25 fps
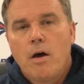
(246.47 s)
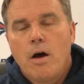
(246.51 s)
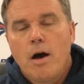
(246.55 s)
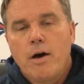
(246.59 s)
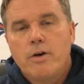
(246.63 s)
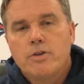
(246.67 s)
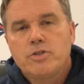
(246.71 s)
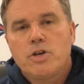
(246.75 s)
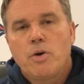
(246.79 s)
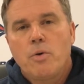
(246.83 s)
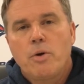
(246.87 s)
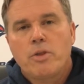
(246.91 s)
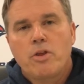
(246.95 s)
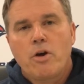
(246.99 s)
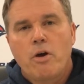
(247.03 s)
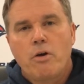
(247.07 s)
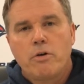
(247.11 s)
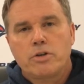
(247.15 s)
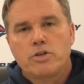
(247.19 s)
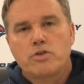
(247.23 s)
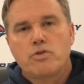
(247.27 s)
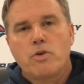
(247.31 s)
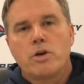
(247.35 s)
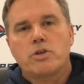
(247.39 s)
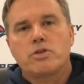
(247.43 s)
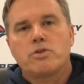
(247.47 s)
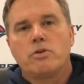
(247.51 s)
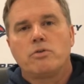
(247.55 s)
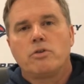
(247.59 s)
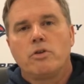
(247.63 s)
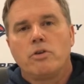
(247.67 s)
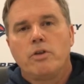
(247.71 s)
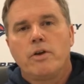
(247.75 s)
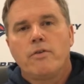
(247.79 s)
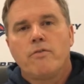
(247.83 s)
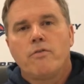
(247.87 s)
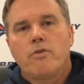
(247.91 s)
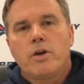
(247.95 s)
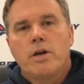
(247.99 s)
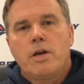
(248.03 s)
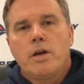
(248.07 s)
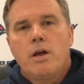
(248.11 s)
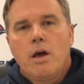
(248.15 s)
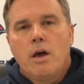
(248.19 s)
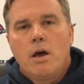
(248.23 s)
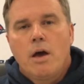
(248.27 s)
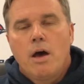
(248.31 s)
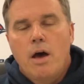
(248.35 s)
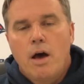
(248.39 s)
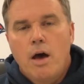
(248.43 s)
Also, with our instructional delivery,
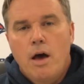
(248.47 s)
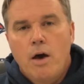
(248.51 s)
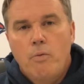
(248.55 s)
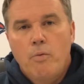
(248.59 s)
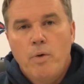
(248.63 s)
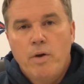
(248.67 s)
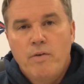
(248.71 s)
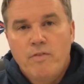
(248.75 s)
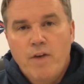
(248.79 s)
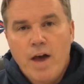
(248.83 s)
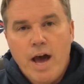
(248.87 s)
we've